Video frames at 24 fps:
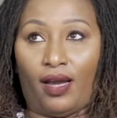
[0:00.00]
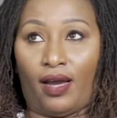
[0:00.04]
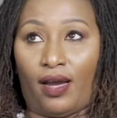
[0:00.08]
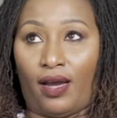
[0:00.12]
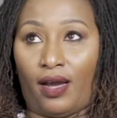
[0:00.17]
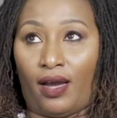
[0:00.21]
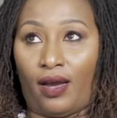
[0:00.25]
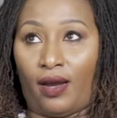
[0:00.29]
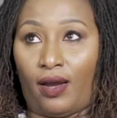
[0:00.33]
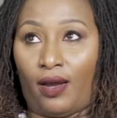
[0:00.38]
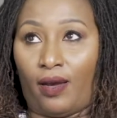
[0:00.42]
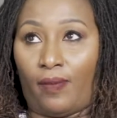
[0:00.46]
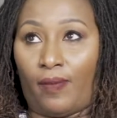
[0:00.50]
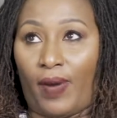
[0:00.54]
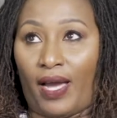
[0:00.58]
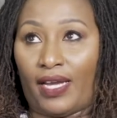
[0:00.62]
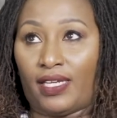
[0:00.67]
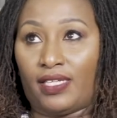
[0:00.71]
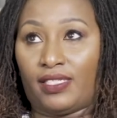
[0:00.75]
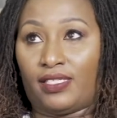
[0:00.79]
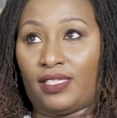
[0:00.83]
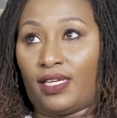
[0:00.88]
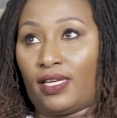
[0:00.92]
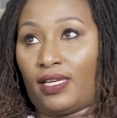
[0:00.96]
Um,
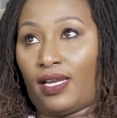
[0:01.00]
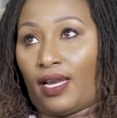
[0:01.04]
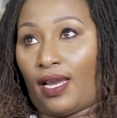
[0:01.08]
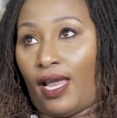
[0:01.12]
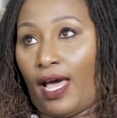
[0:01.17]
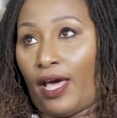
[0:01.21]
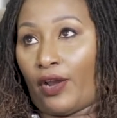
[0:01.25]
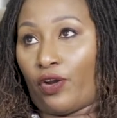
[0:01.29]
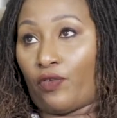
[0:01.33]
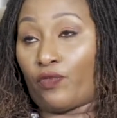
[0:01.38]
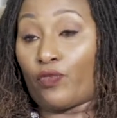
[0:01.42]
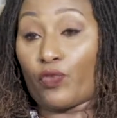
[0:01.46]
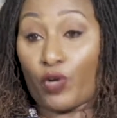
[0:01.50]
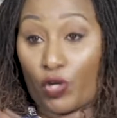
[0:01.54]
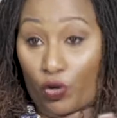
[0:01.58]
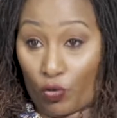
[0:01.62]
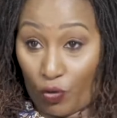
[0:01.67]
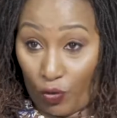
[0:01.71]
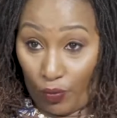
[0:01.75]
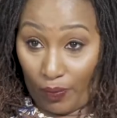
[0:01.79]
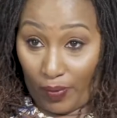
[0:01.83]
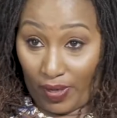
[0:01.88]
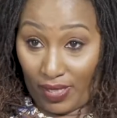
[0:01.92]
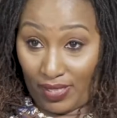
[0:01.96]
I did a lot of
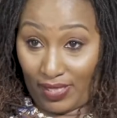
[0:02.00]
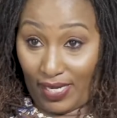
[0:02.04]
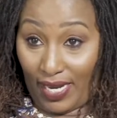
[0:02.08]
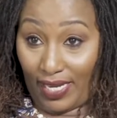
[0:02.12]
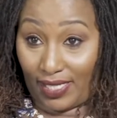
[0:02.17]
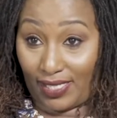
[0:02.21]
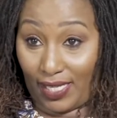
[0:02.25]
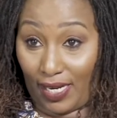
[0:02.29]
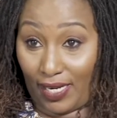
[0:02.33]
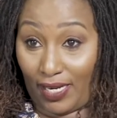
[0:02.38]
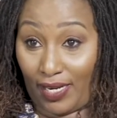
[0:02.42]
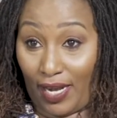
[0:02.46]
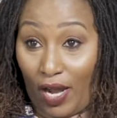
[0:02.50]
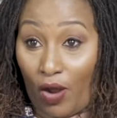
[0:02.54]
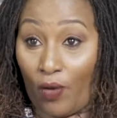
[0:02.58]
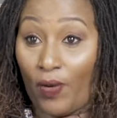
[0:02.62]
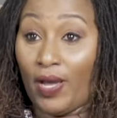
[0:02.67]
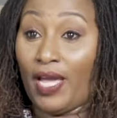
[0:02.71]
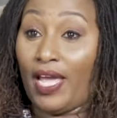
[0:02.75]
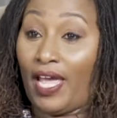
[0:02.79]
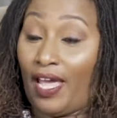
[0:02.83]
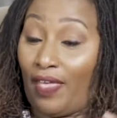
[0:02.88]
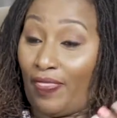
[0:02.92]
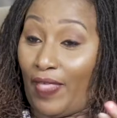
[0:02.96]
recruitment, like started
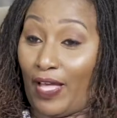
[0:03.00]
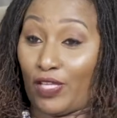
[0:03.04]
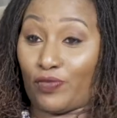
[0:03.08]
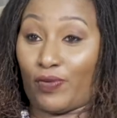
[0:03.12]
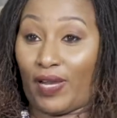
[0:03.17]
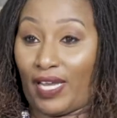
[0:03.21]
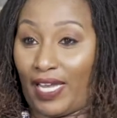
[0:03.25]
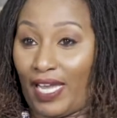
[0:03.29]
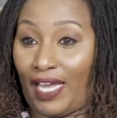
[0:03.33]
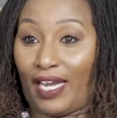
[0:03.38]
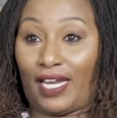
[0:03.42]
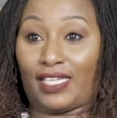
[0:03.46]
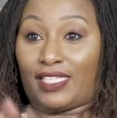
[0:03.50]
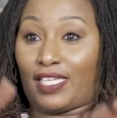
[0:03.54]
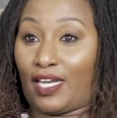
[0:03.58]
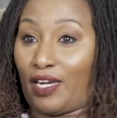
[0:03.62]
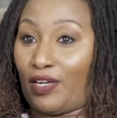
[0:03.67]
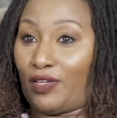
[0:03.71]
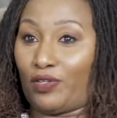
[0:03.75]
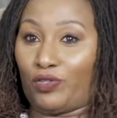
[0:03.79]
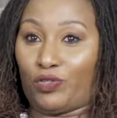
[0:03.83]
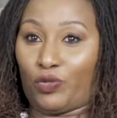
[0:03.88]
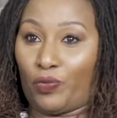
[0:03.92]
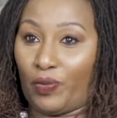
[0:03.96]
now, and that's why again I
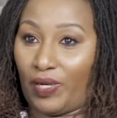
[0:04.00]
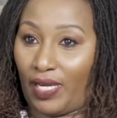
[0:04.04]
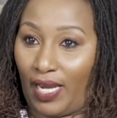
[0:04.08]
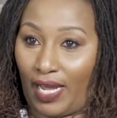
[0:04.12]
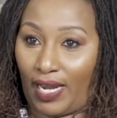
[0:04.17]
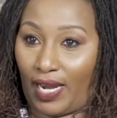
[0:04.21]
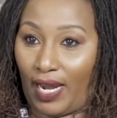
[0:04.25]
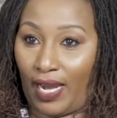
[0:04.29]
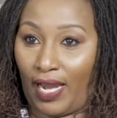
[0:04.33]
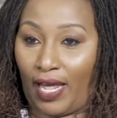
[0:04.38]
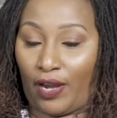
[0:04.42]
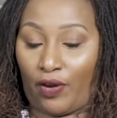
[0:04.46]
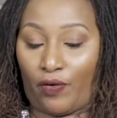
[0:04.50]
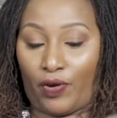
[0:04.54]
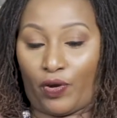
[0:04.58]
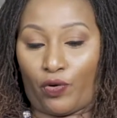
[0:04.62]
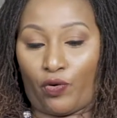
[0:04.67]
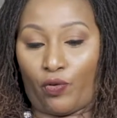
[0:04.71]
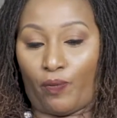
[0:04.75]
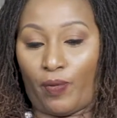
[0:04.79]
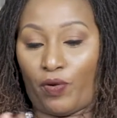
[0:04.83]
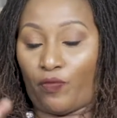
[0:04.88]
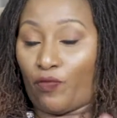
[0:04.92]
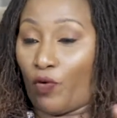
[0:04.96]
started doing like a lot of
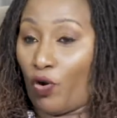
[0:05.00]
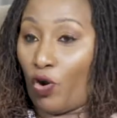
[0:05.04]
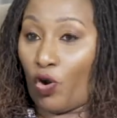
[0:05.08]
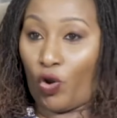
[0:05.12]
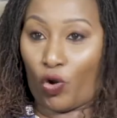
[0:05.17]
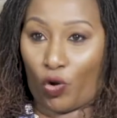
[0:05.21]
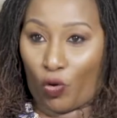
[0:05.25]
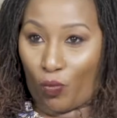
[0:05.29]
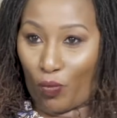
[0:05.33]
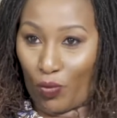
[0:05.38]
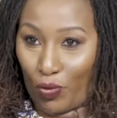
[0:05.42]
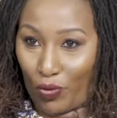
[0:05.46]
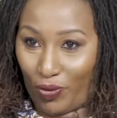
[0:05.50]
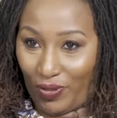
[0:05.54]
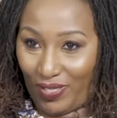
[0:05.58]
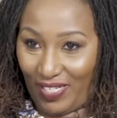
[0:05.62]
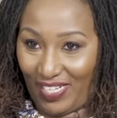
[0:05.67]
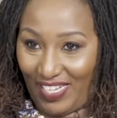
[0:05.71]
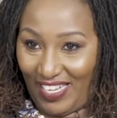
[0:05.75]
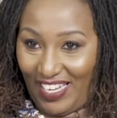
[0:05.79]
recruitment for global.